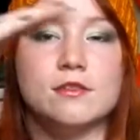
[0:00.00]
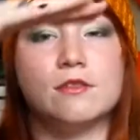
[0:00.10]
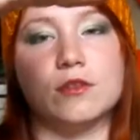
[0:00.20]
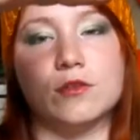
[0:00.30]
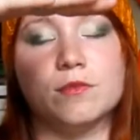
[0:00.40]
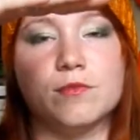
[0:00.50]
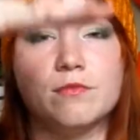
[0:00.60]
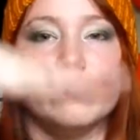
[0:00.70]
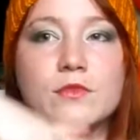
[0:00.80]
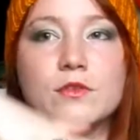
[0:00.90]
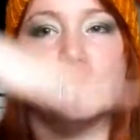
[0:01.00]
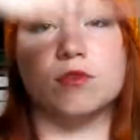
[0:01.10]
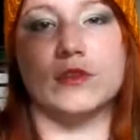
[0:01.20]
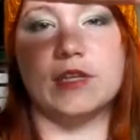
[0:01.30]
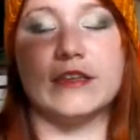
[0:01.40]
So
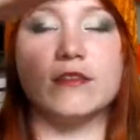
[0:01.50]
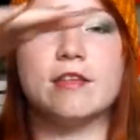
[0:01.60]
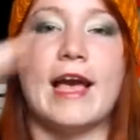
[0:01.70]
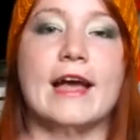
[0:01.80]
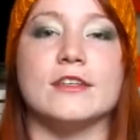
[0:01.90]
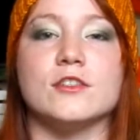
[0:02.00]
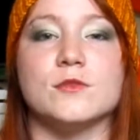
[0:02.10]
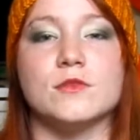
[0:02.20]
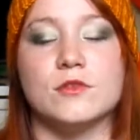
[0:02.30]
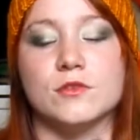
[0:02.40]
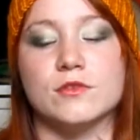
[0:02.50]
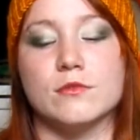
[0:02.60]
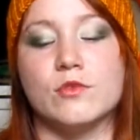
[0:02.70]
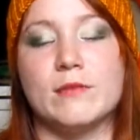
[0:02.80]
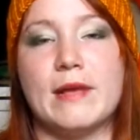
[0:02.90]
through the length of the hat, it just goes
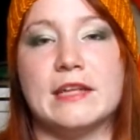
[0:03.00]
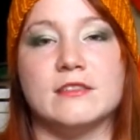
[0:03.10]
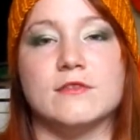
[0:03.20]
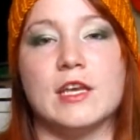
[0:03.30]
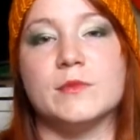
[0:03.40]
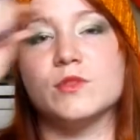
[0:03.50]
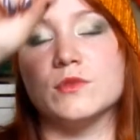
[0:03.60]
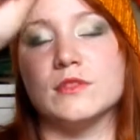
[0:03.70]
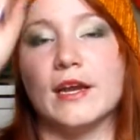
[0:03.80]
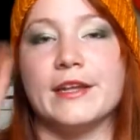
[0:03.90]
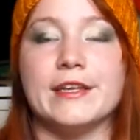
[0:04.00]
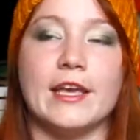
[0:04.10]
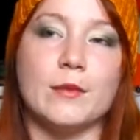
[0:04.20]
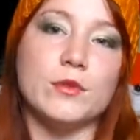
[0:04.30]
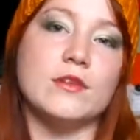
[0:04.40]
from one massive cable to a tiny
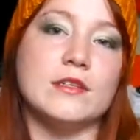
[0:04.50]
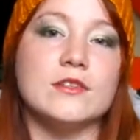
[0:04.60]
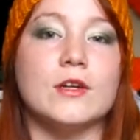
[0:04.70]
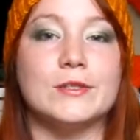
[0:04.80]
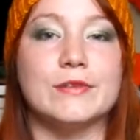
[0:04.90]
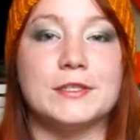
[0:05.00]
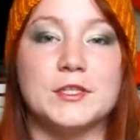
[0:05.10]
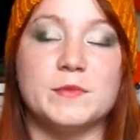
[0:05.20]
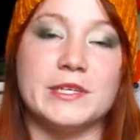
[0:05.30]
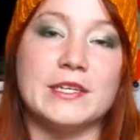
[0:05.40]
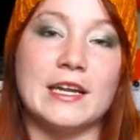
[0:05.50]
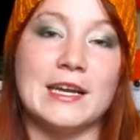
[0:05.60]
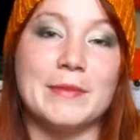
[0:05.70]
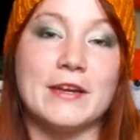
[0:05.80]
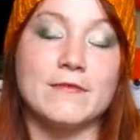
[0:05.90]
cable. It's called Runner's Spirit, and
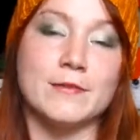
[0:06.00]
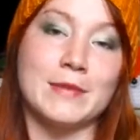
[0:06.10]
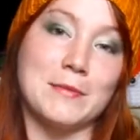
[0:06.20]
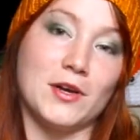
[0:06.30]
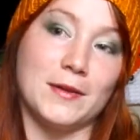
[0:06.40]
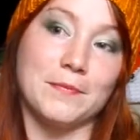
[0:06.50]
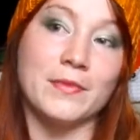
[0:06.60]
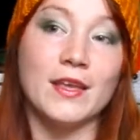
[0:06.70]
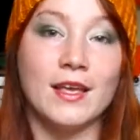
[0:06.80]
I made it for my mom.